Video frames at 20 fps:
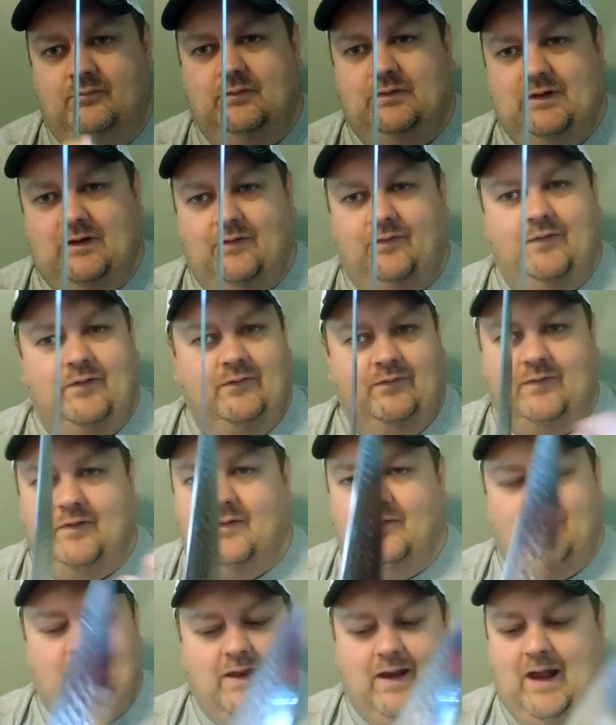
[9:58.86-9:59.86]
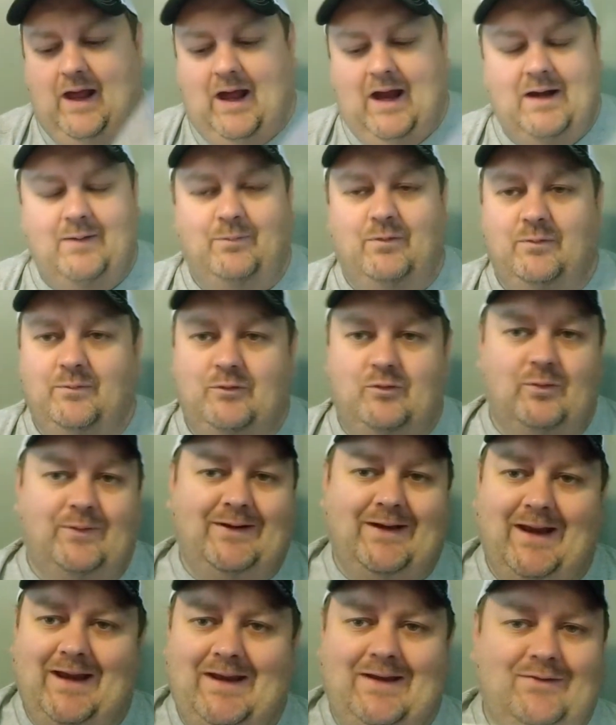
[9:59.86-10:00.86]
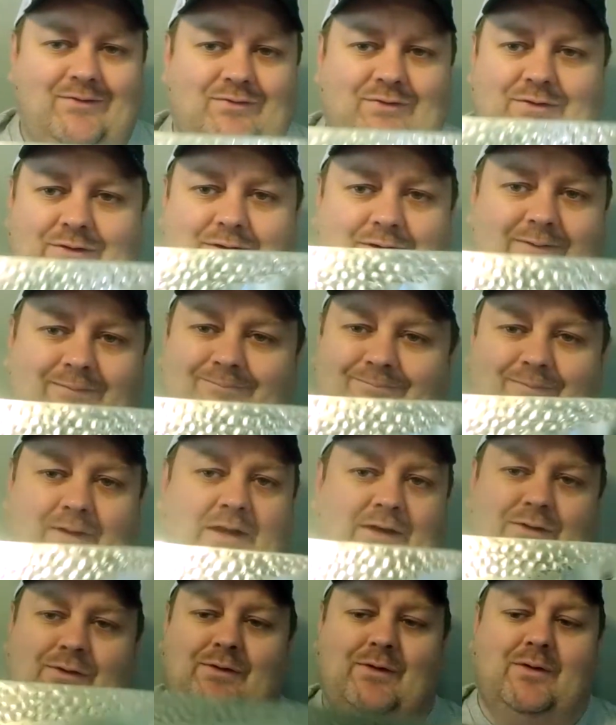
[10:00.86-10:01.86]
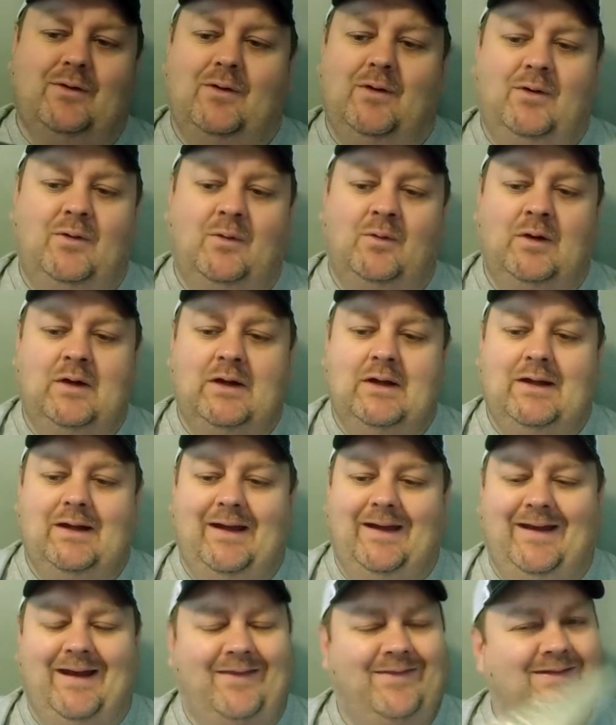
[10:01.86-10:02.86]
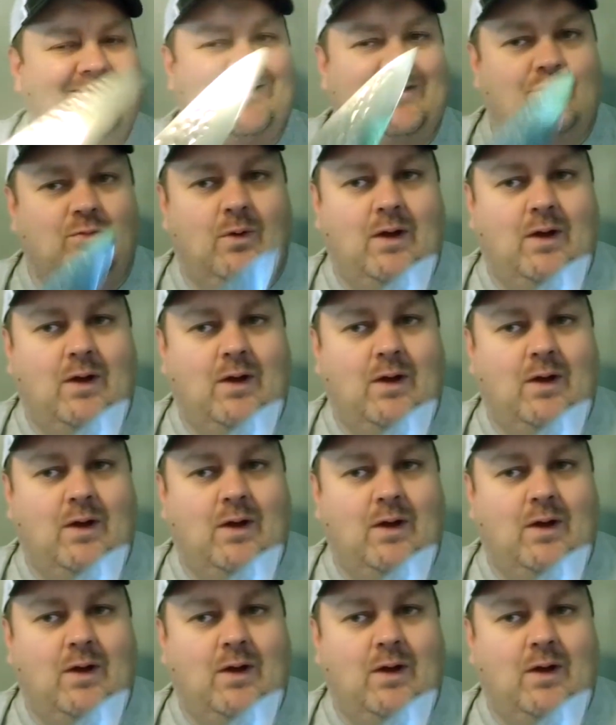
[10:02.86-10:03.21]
they're that hybrid between Asian and Euro, and I think that's